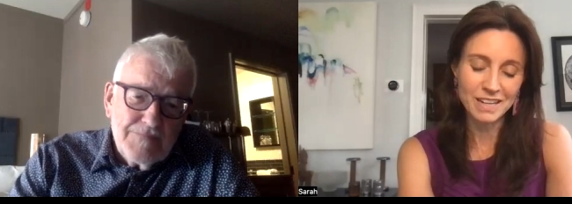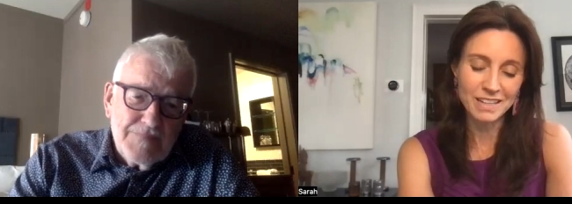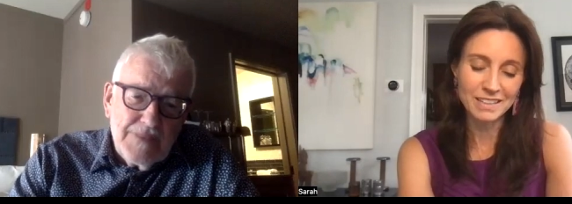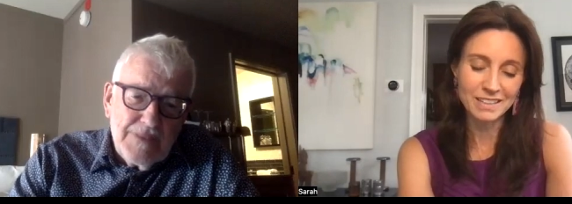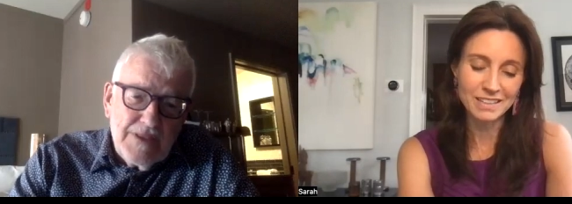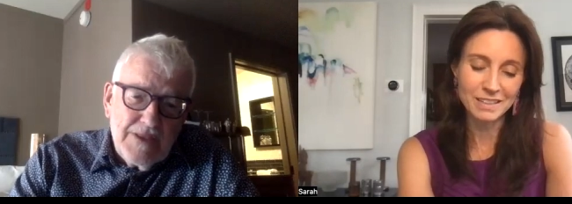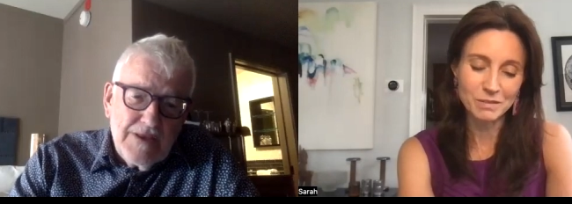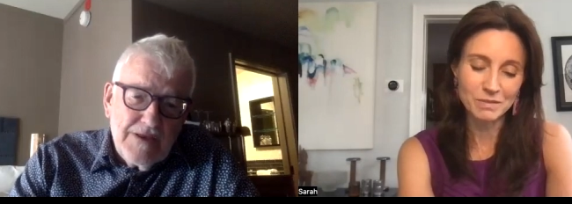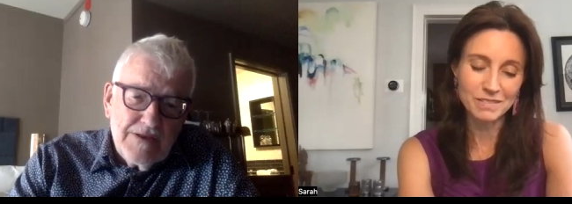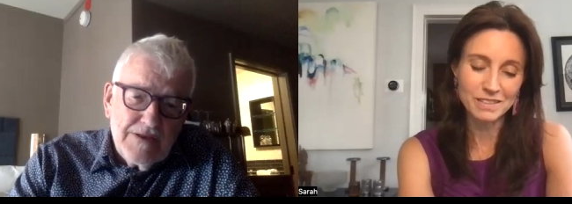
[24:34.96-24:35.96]
Speaker 1: uh, you
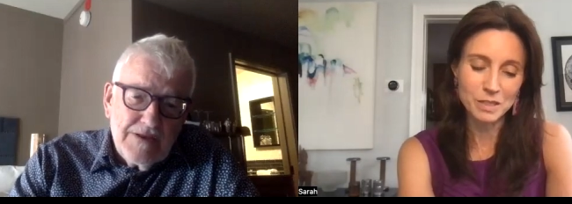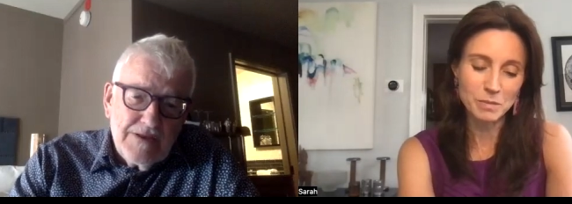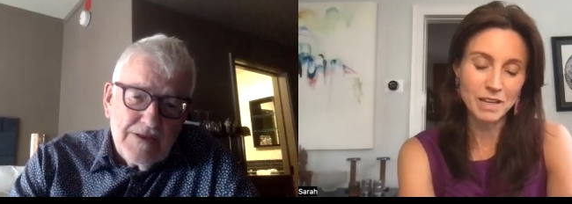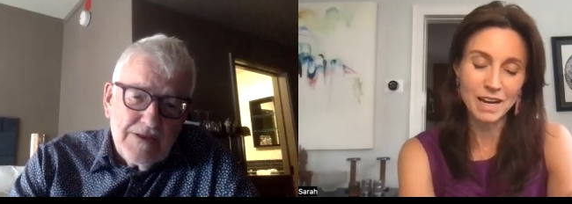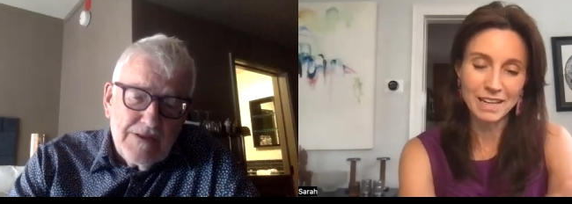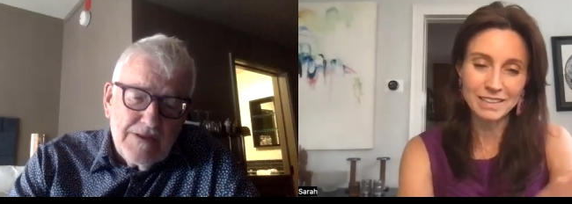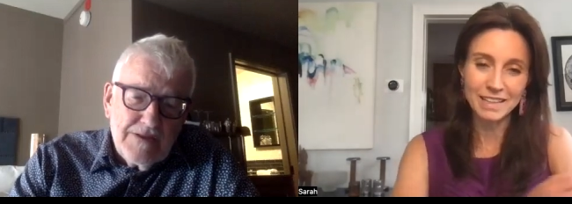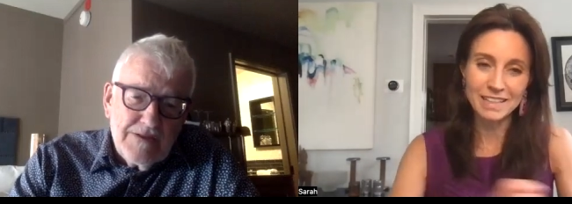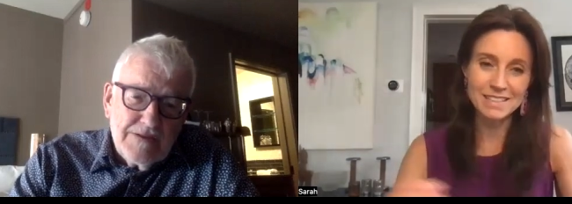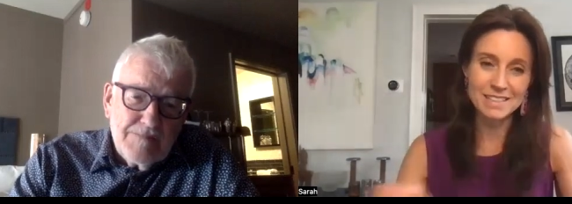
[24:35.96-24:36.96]
know, some of the
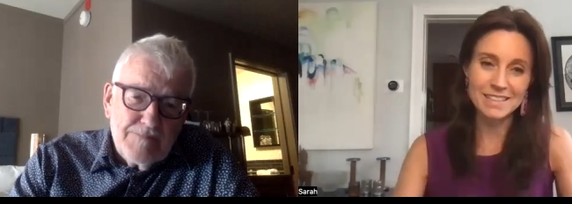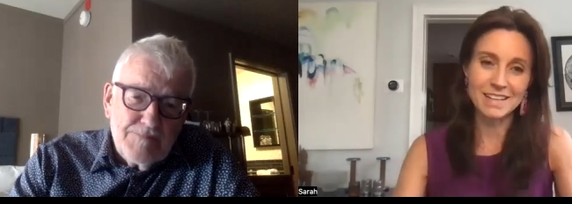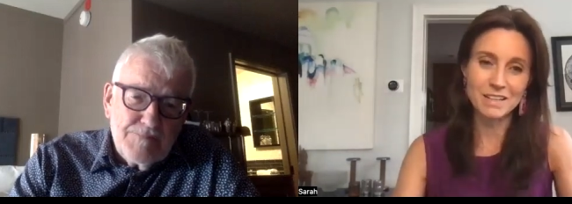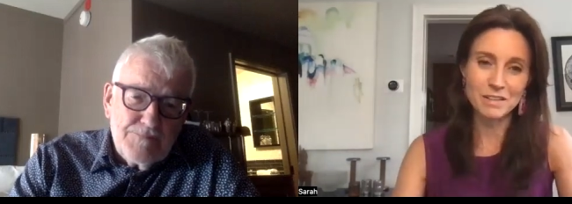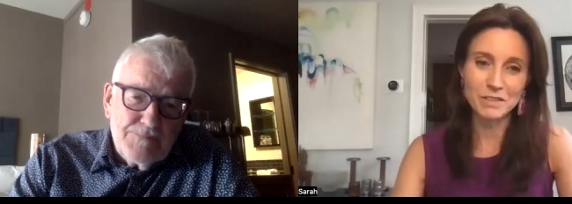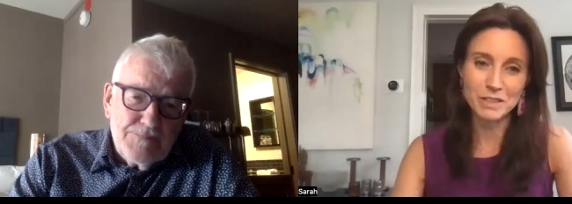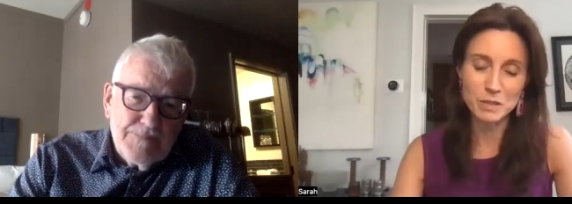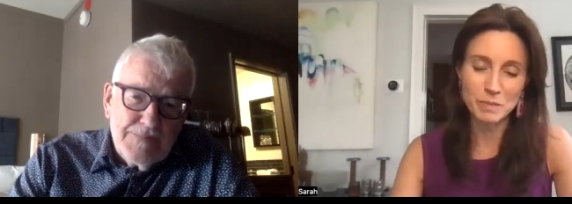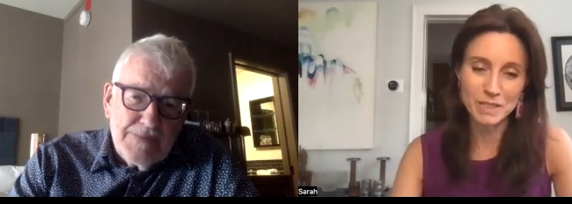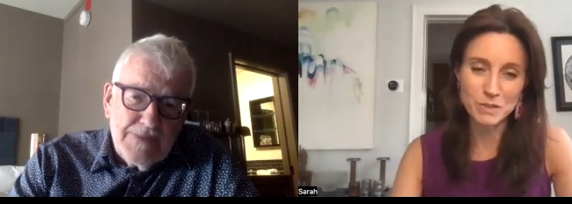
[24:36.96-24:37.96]
highlights uh, of your
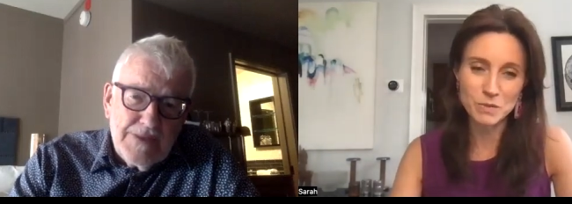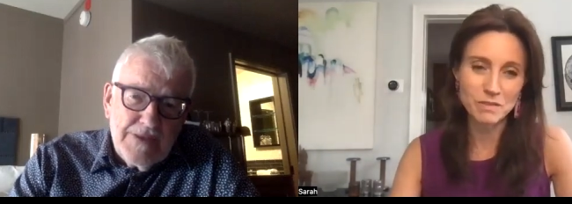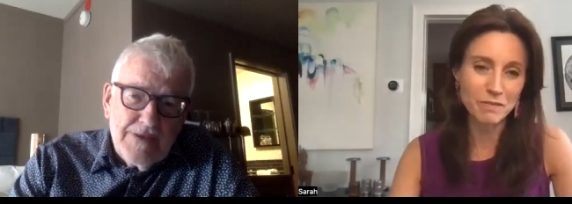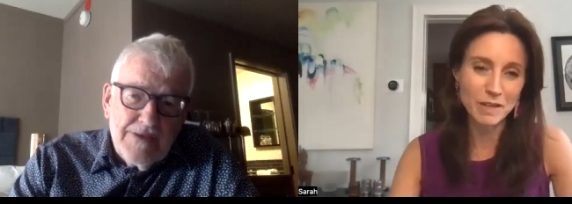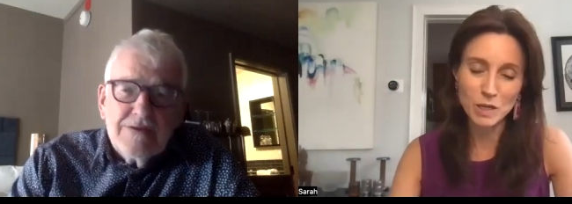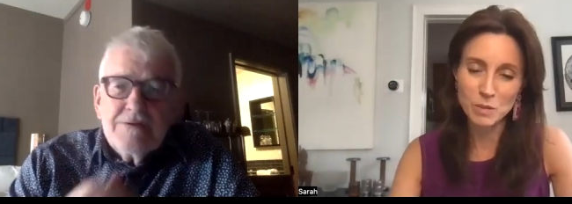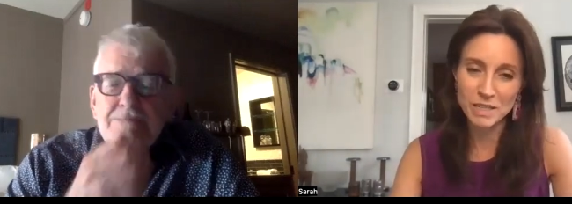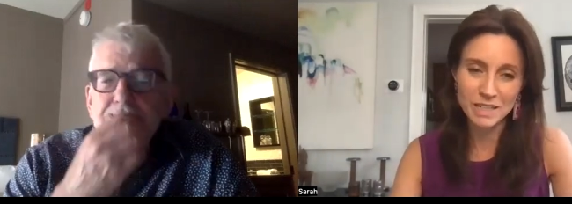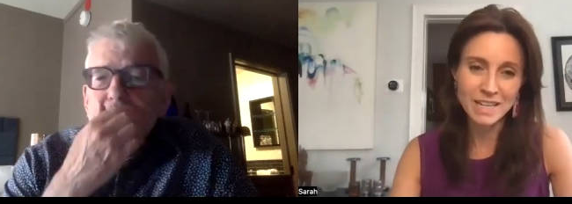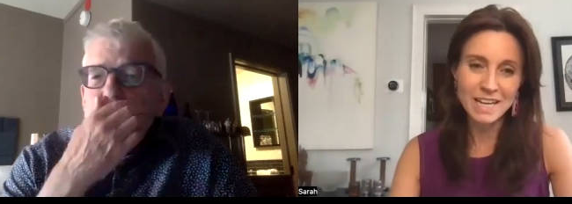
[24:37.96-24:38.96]
experience with the film
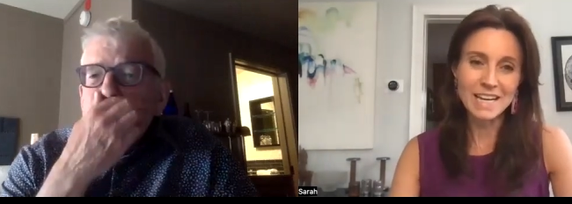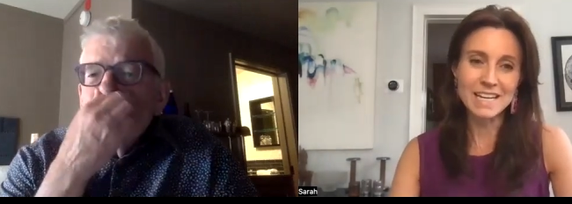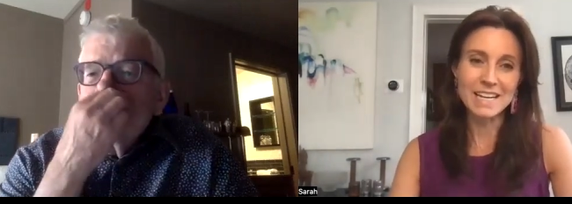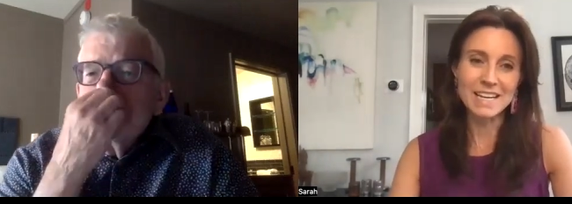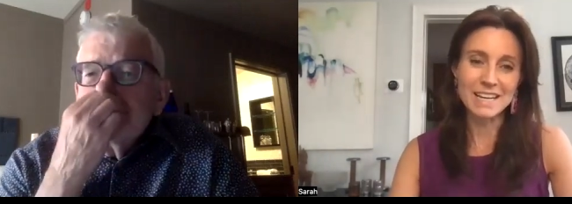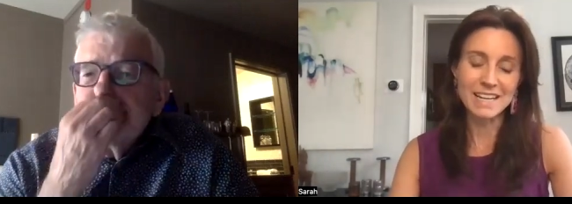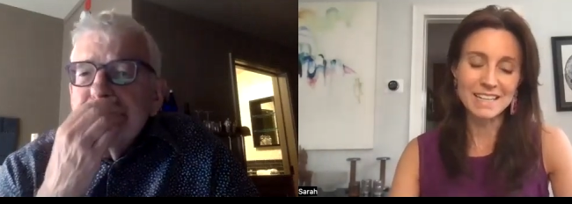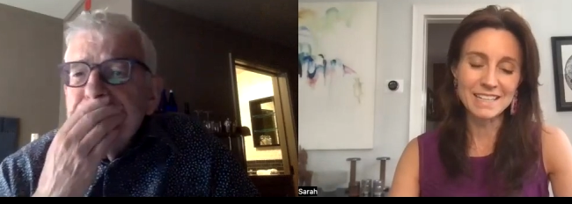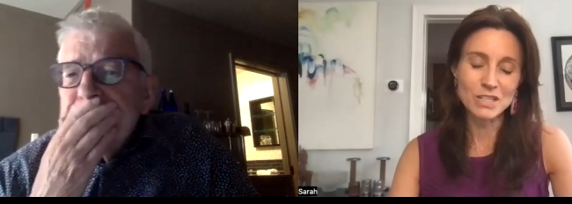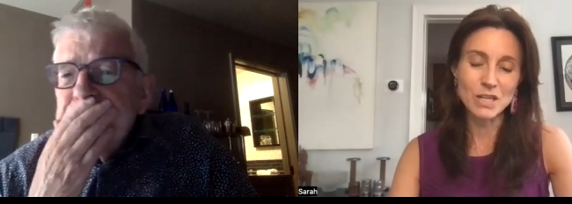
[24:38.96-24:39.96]
and and uh,